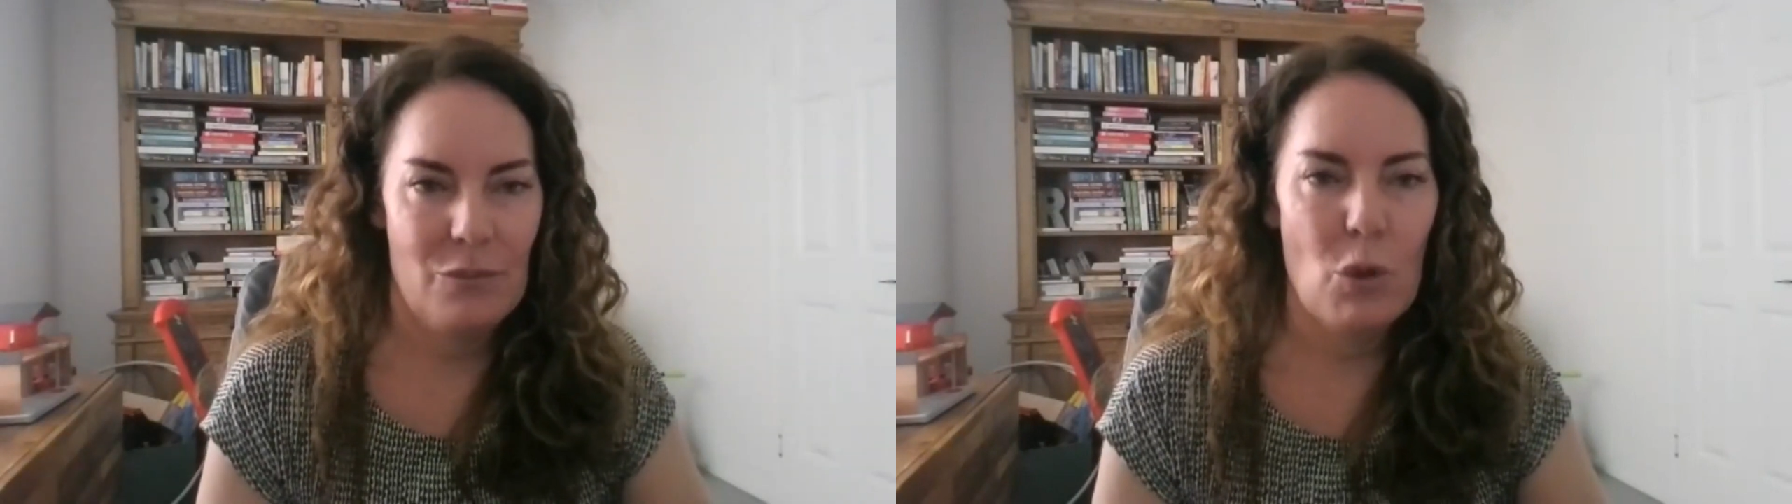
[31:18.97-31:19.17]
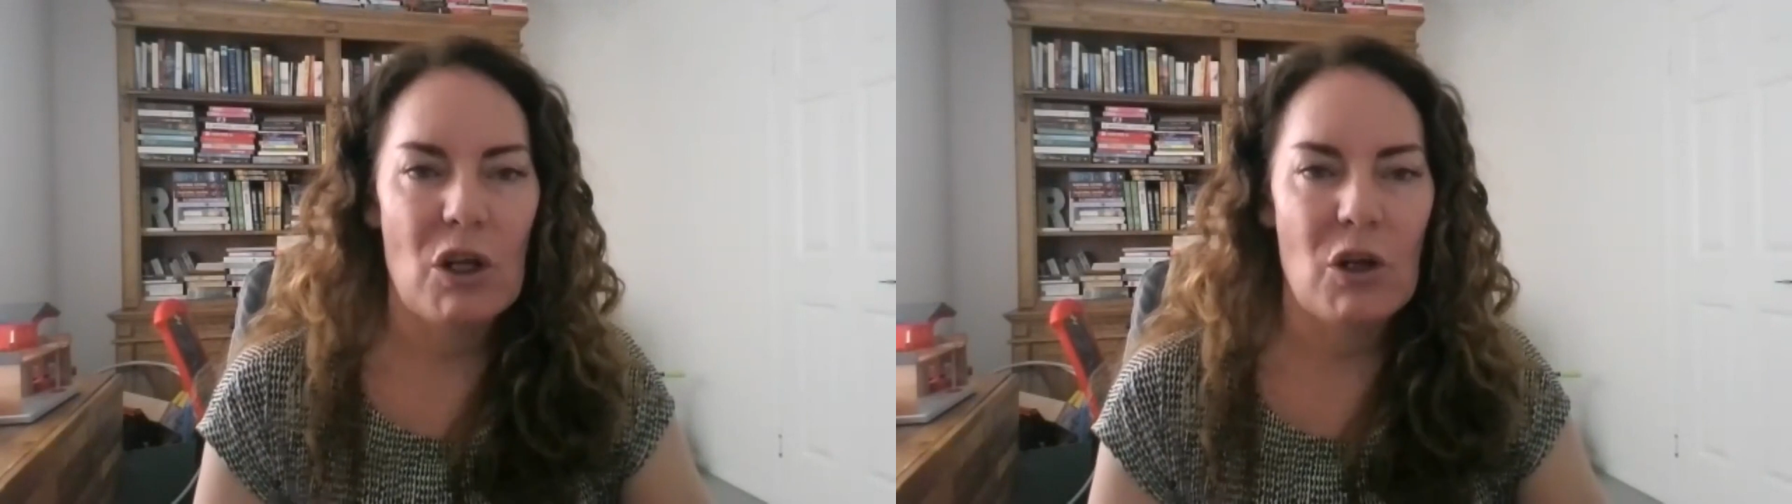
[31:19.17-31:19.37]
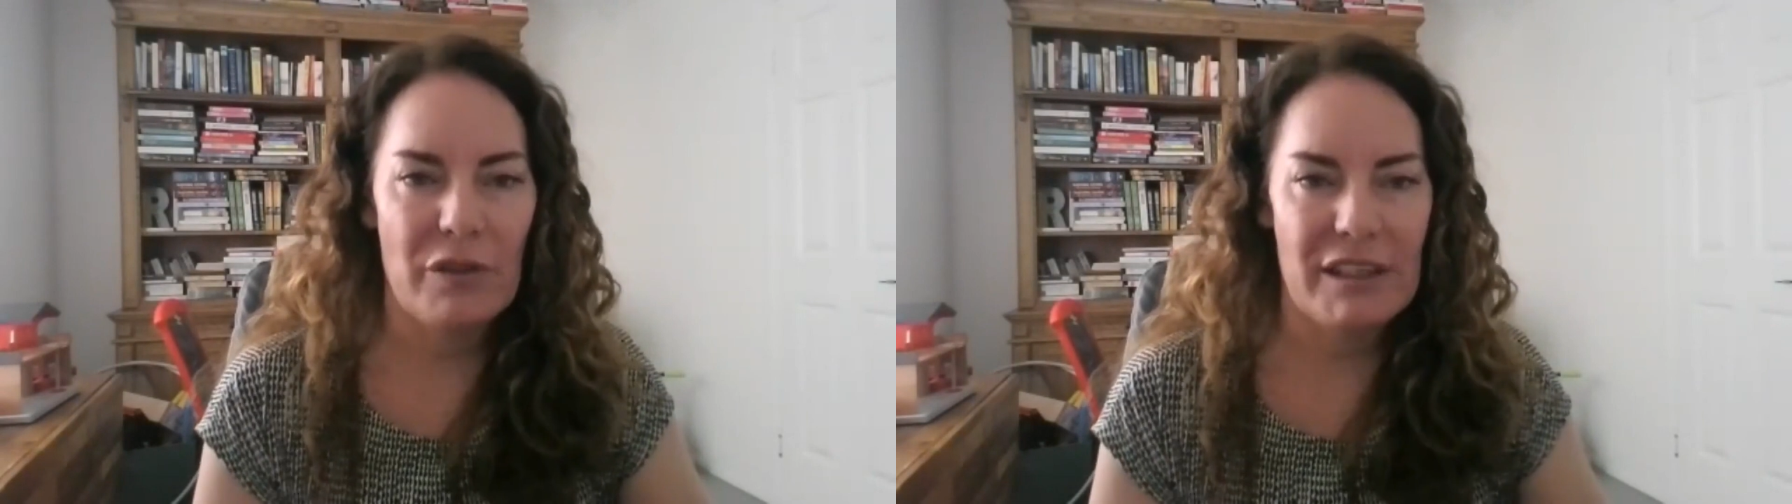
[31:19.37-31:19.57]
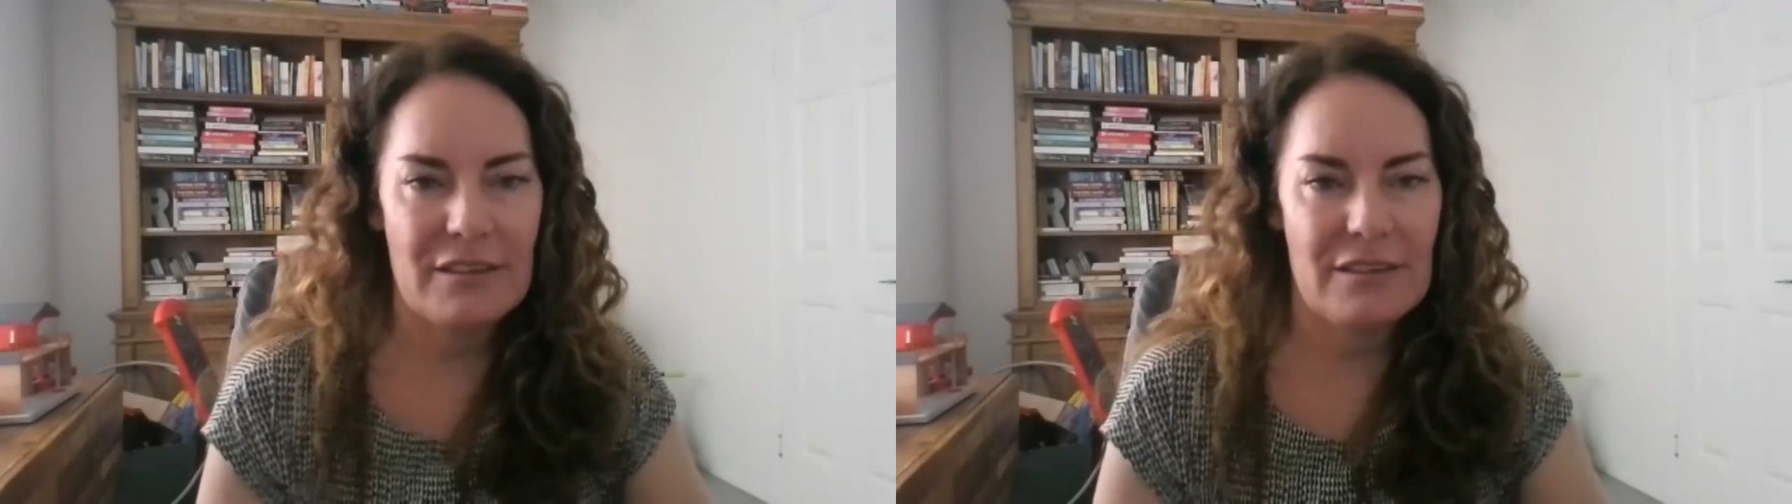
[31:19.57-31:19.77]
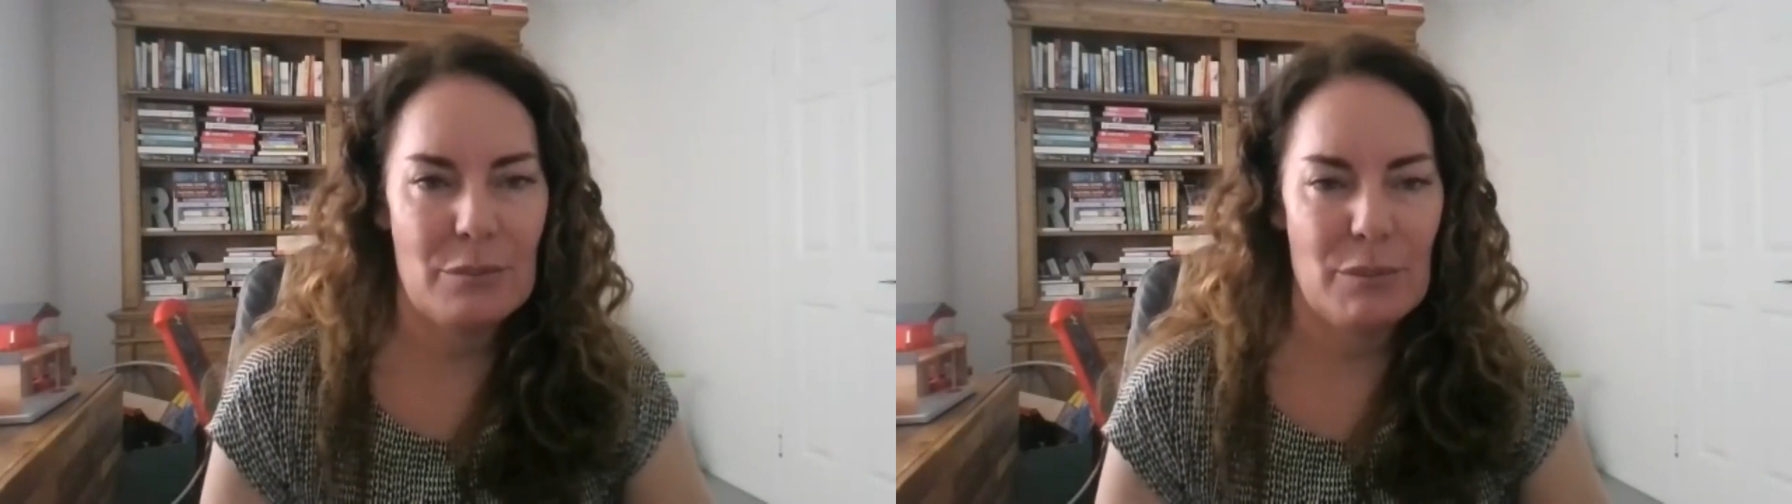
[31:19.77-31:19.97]
work on
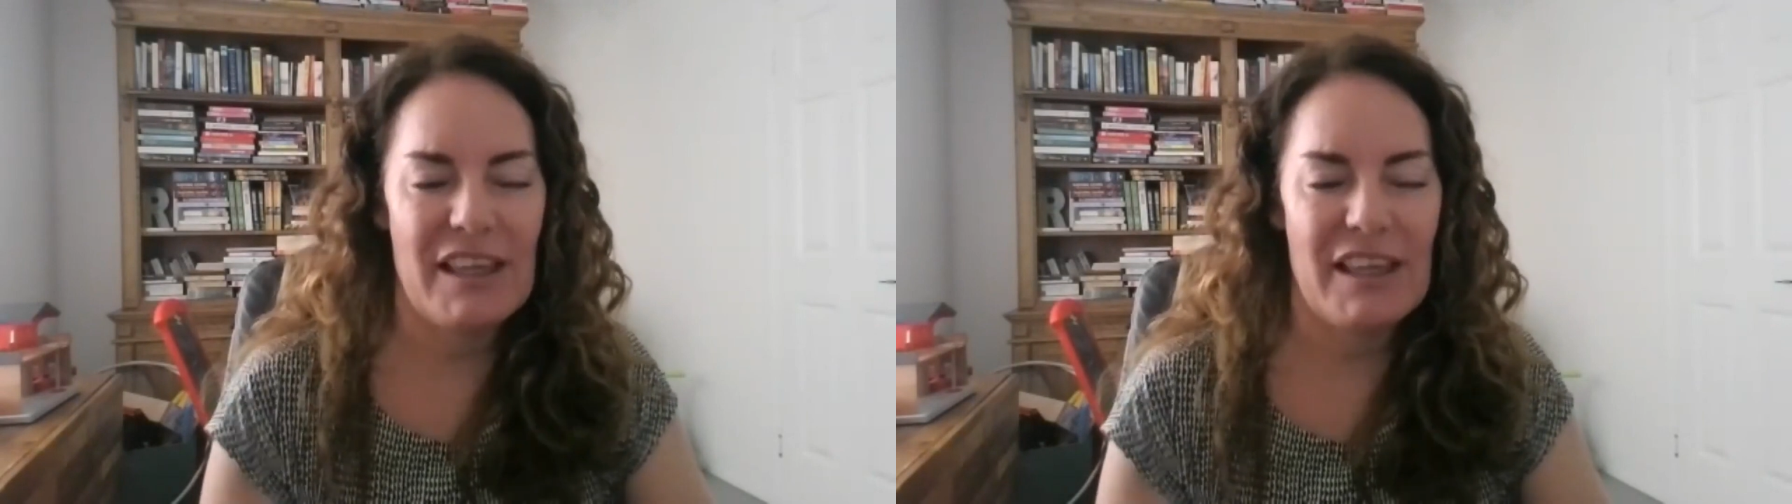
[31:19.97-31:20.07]
this.